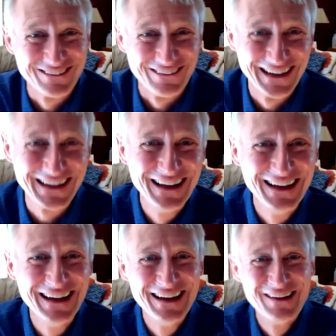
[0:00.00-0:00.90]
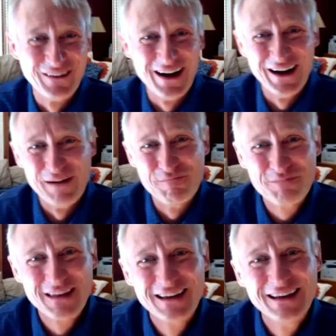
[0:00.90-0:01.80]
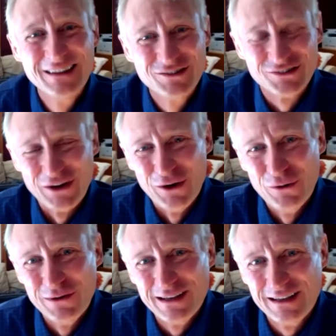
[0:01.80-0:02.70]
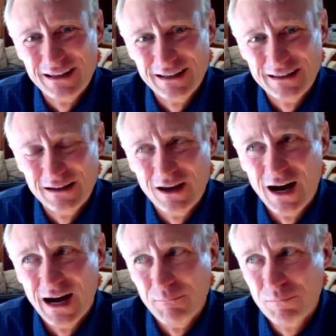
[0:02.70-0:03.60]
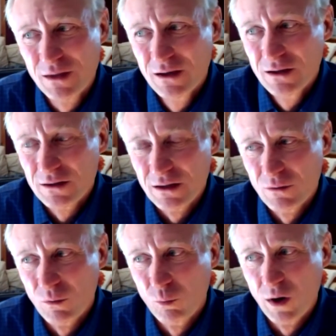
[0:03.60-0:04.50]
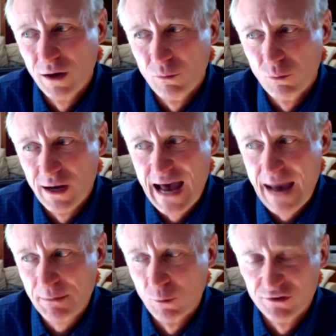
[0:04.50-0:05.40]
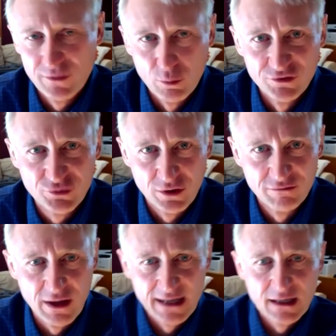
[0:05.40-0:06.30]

right? Um, so yeah, it um, what what happened was there was sort of like